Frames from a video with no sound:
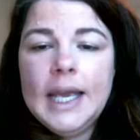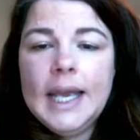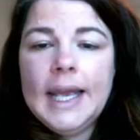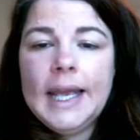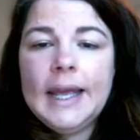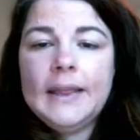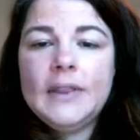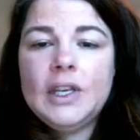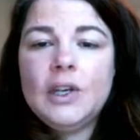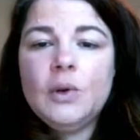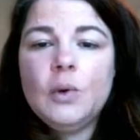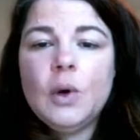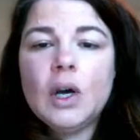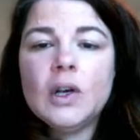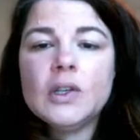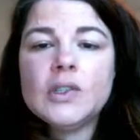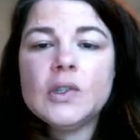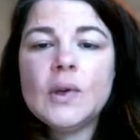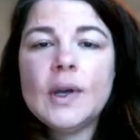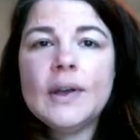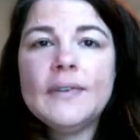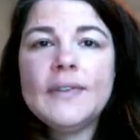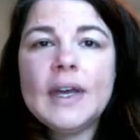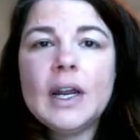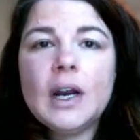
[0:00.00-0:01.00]
And then you also
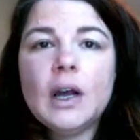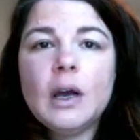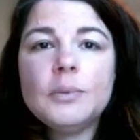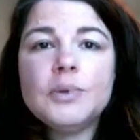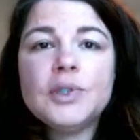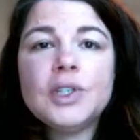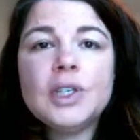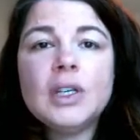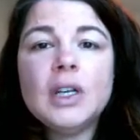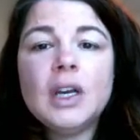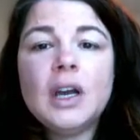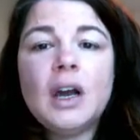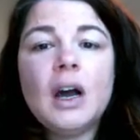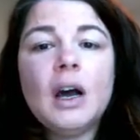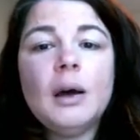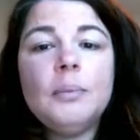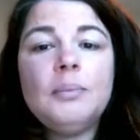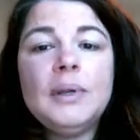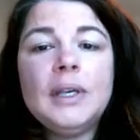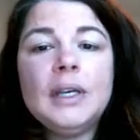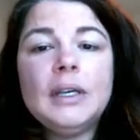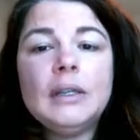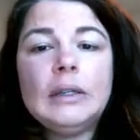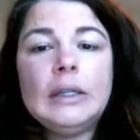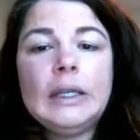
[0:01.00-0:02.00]
have that option to
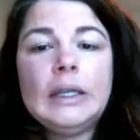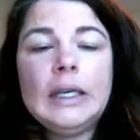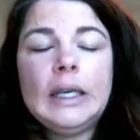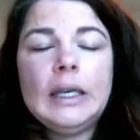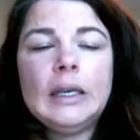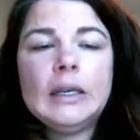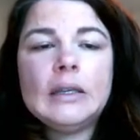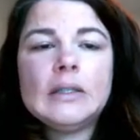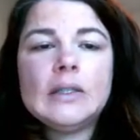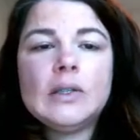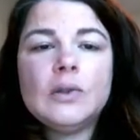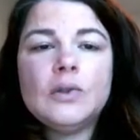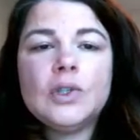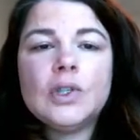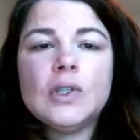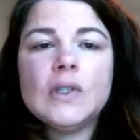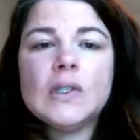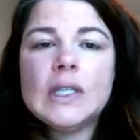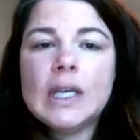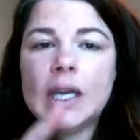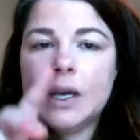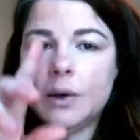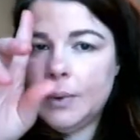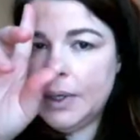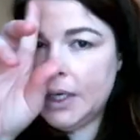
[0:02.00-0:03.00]
copy a link. So just
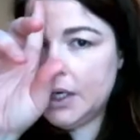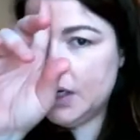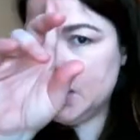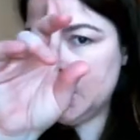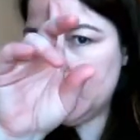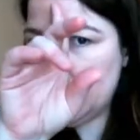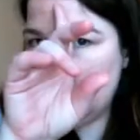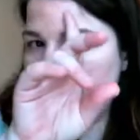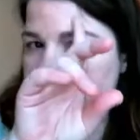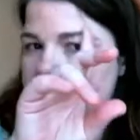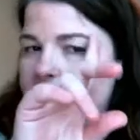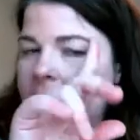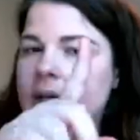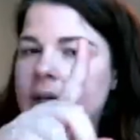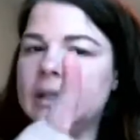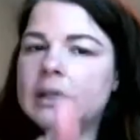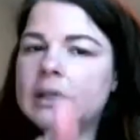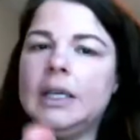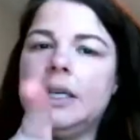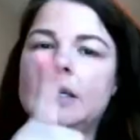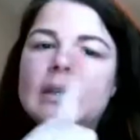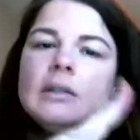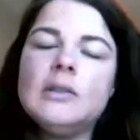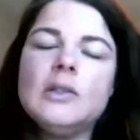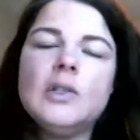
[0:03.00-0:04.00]
like we could copy a
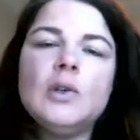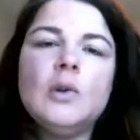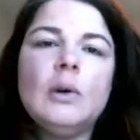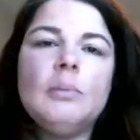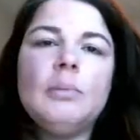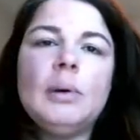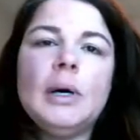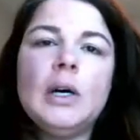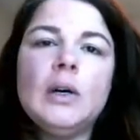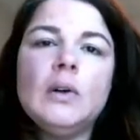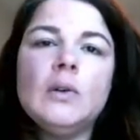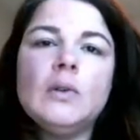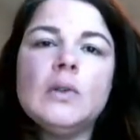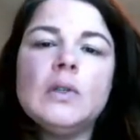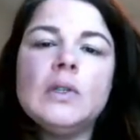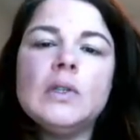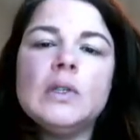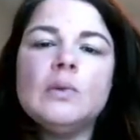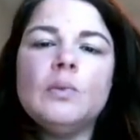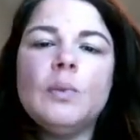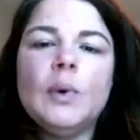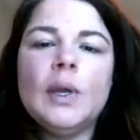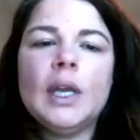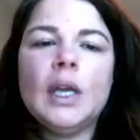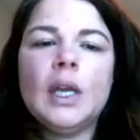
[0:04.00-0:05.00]
link to a post,
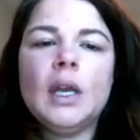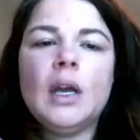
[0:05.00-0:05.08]
we can